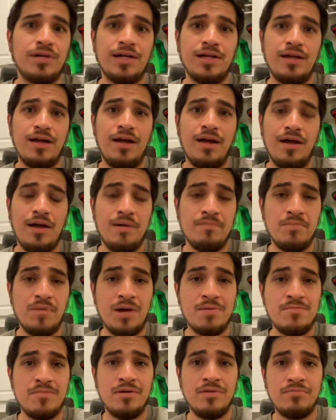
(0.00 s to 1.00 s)
I, am I'm,
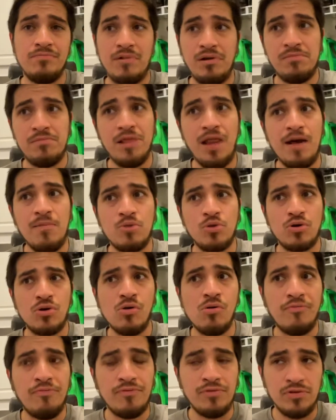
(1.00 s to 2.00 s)
I'm, I'm, a lot more
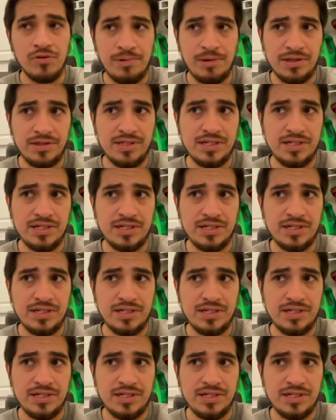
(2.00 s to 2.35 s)
hopeful about